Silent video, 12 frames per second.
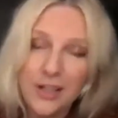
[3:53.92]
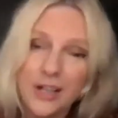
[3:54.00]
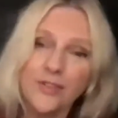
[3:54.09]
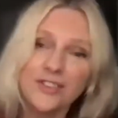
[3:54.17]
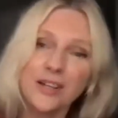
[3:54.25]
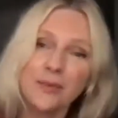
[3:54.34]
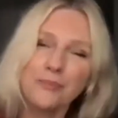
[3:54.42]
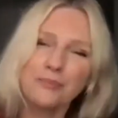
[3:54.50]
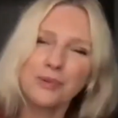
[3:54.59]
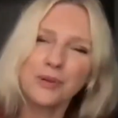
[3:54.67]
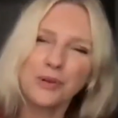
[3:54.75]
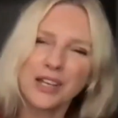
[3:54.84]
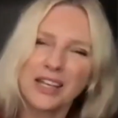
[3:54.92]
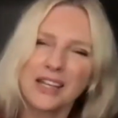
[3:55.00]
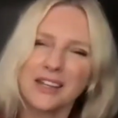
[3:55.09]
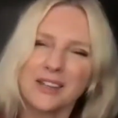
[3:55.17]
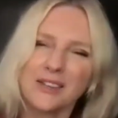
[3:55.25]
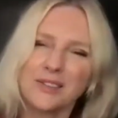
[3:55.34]
for some
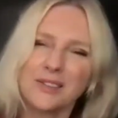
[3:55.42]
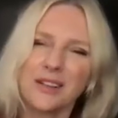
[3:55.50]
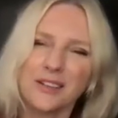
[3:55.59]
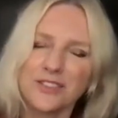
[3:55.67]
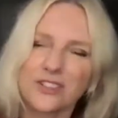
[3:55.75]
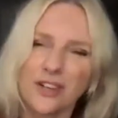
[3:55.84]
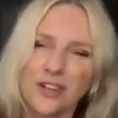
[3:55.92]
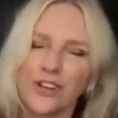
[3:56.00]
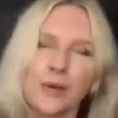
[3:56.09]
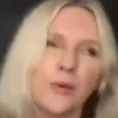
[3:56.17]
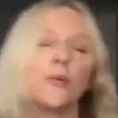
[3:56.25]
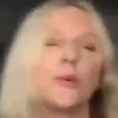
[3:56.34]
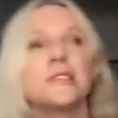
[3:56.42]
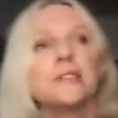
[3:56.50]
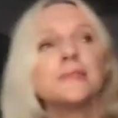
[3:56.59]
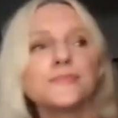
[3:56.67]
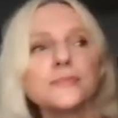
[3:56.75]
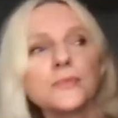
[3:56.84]
beauty lunch, I forget what it was.
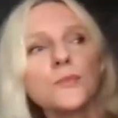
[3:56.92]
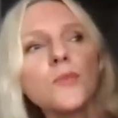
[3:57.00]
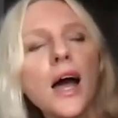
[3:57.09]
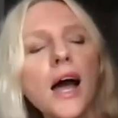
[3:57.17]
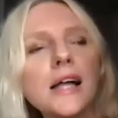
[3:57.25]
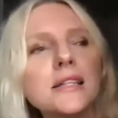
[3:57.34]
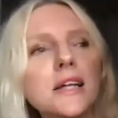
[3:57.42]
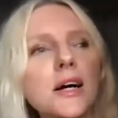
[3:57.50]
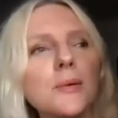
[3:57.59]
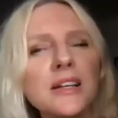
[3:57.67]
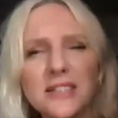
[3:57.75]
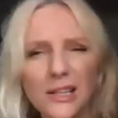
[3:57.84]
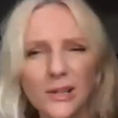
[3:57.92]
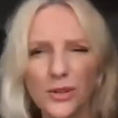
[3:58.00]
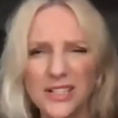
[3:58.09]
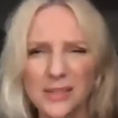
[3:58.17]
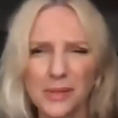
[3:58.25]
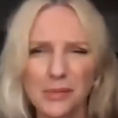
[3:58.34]
And Estee Lauder or
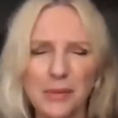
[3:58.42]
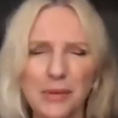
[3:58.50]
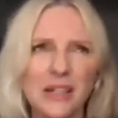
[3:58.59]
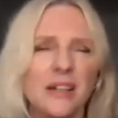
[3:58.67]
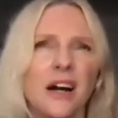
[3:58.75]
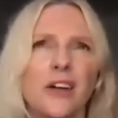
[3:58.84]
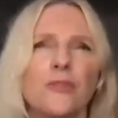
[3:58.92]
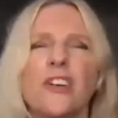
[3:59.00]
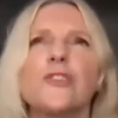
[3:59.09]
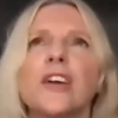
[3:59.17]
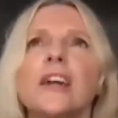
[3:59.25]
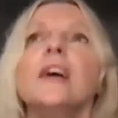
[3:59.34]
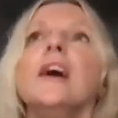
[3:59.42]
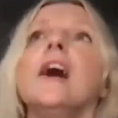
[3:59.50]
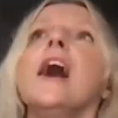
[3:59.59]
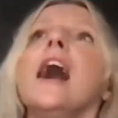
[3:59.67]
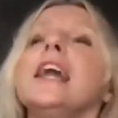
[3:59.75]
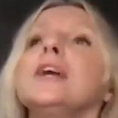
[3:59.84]
something, maybe? I forget.
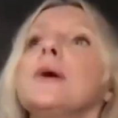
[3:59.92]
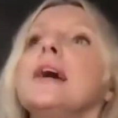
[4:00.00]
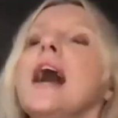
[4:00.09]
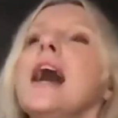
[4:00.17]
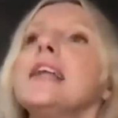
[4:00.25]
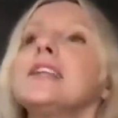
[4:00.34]
Anyway, and